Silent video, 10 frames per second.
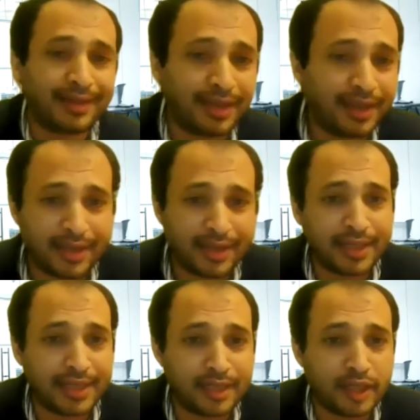
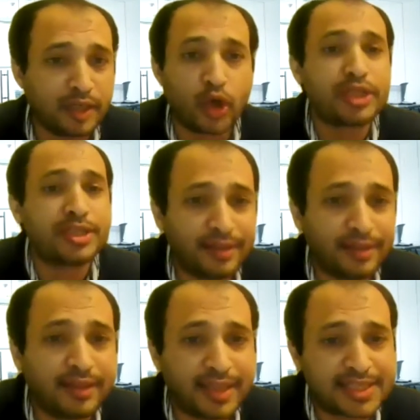in all
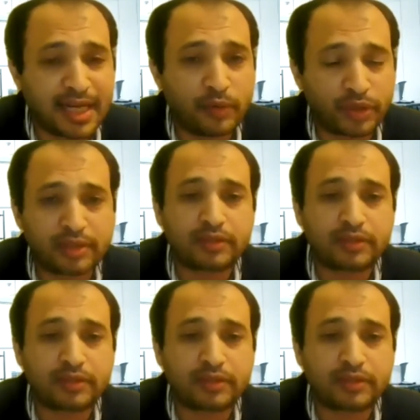the South.